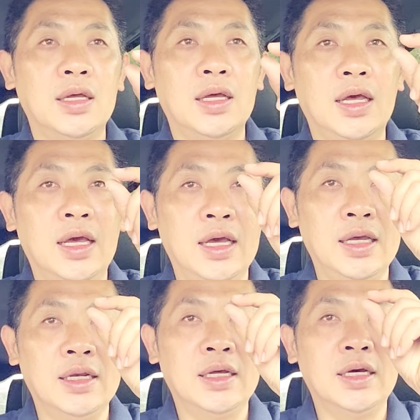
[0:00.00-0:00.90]

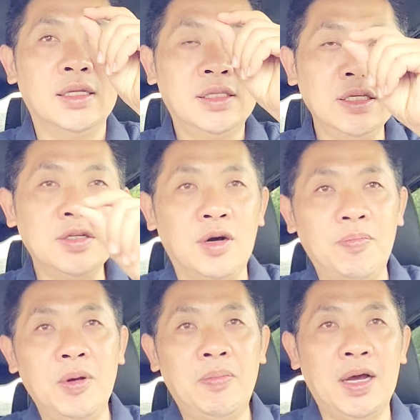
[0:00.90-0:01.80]
and this
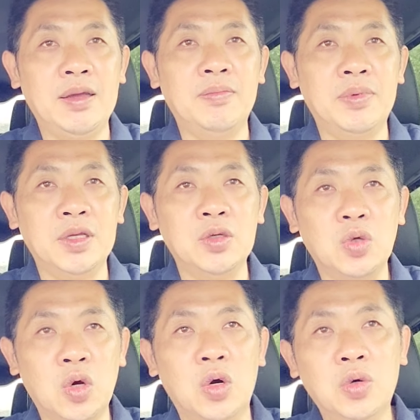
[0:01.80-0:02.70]
copper pipe being
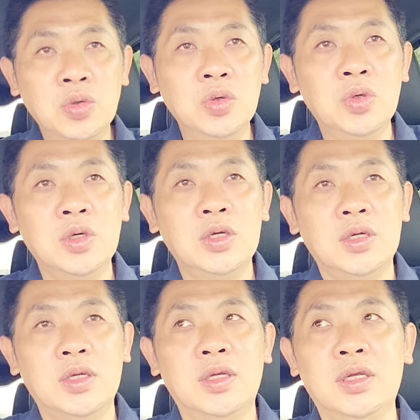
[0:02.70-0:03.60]
cold
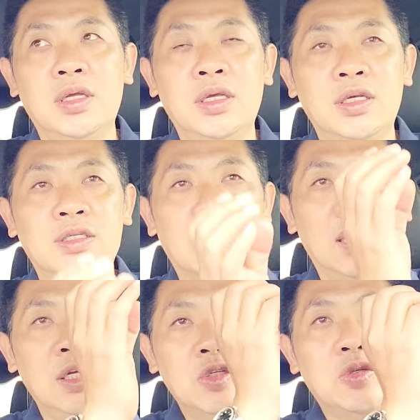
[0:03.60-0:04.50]
is
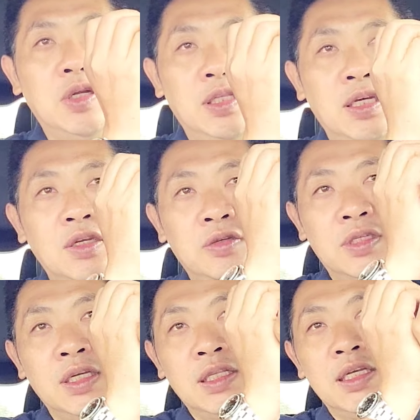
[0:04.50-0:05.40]
insulated
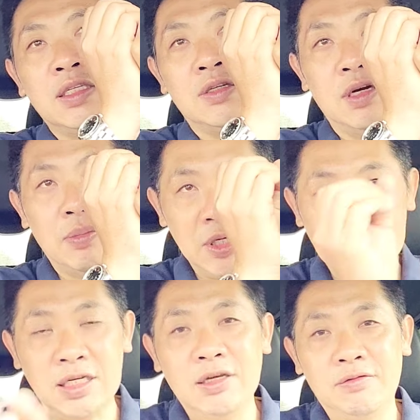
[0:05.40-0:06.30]
using this rubber
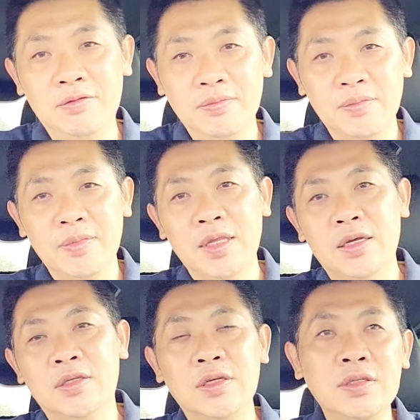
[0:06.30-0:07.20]
sleeve.
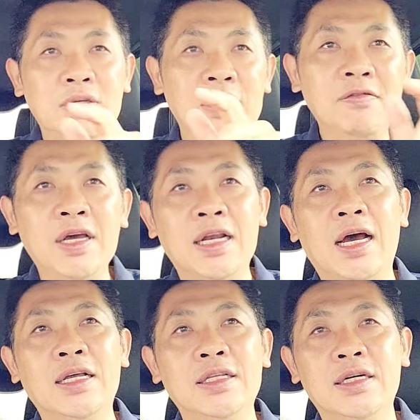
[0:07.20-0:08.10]
So to give you an
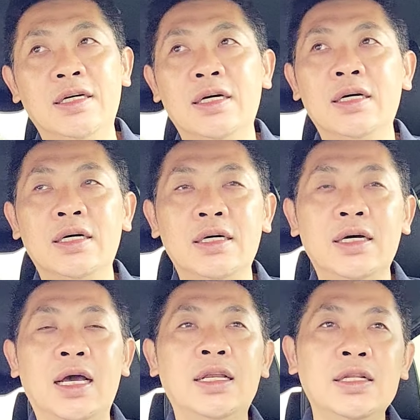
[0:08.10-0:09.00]
idea,
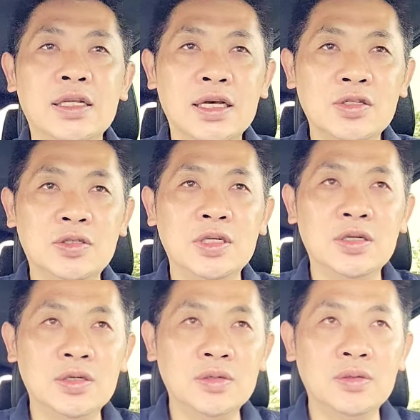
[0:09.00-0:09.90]
an
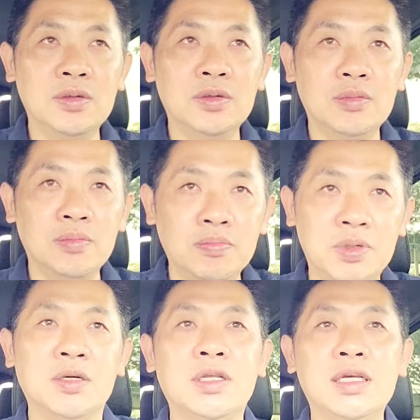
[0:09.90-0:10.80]
industrial
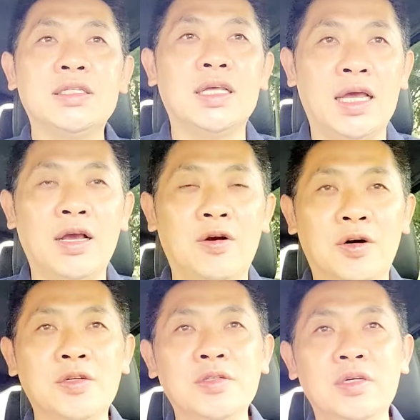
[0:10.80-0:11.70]
building's
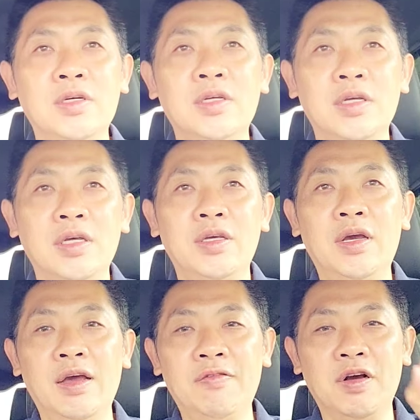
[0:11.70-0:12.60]
aircon, you
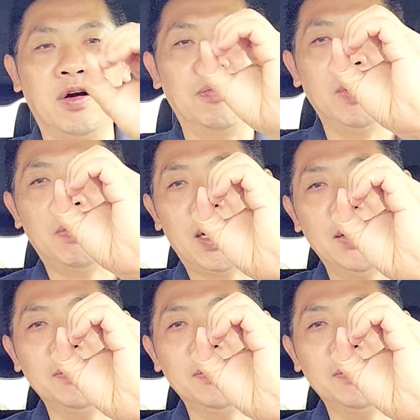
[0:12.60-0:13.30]
have a copper pipe